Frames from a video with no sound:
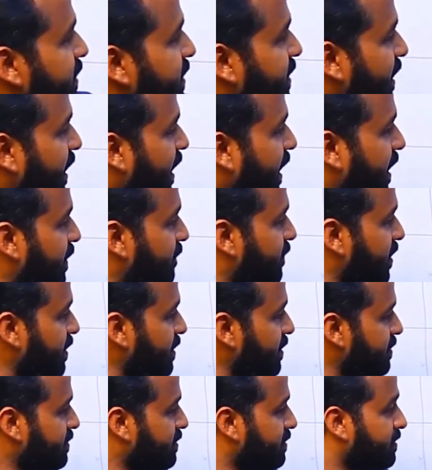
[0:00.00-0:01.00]
shell
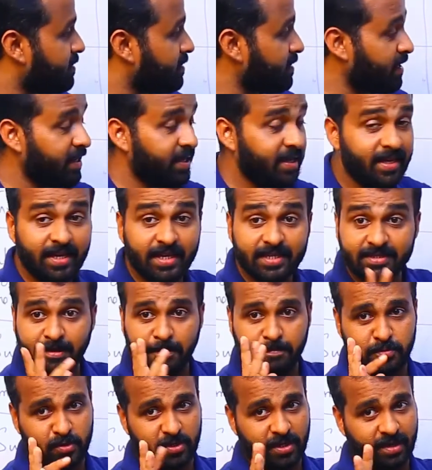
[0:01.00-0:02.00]
having three
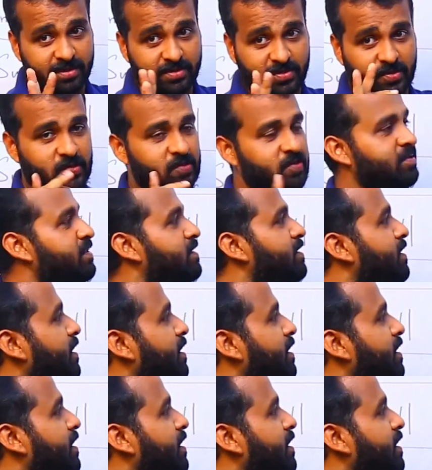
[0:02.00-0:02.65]
subshells.